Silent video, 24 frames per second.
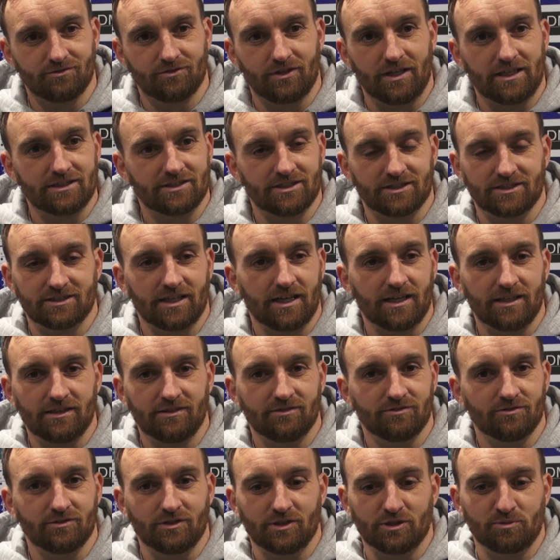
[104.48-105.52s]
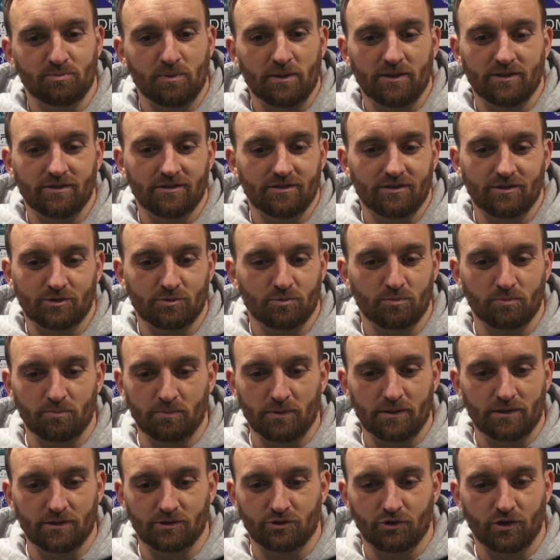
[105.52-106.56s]
as I say, it's been
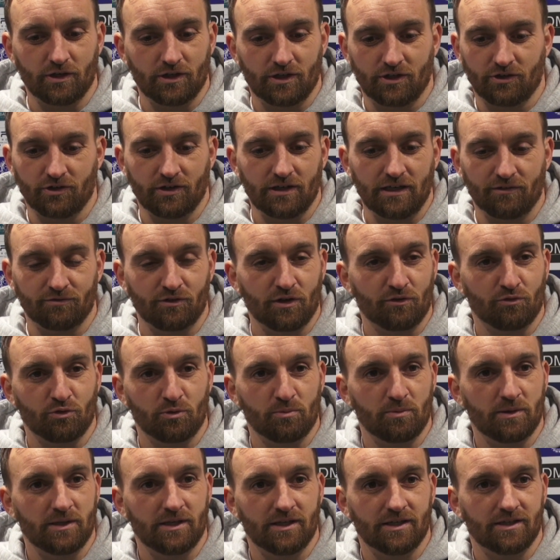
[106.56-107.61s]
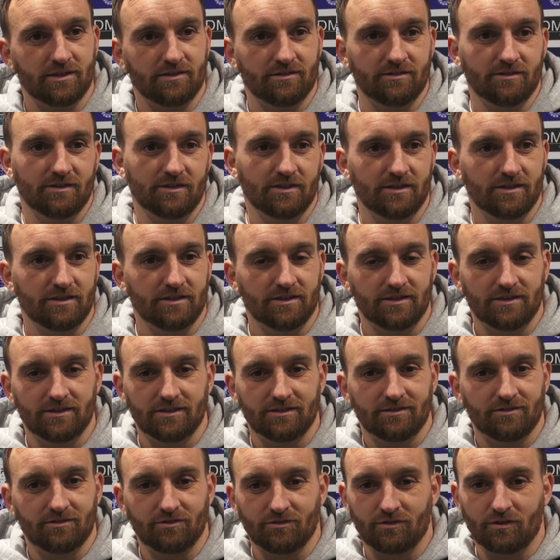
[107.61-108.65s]
a great career. I loved every minute,
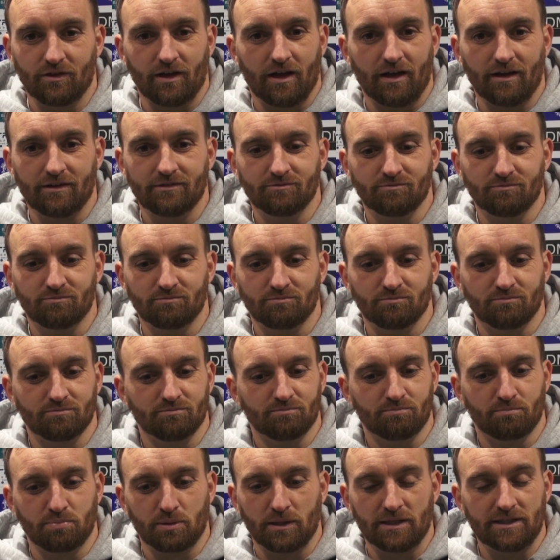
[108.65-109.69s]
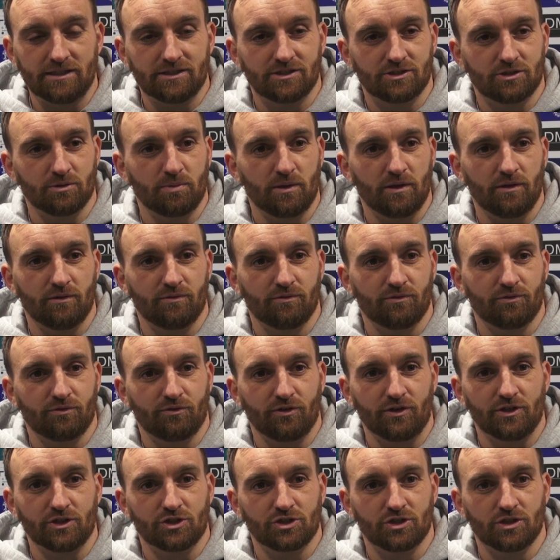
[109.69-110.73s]
and pleased to be
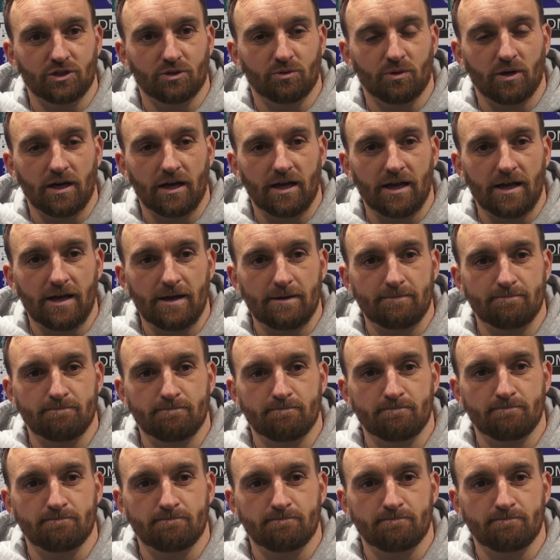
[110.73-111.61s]
finishing the way I am.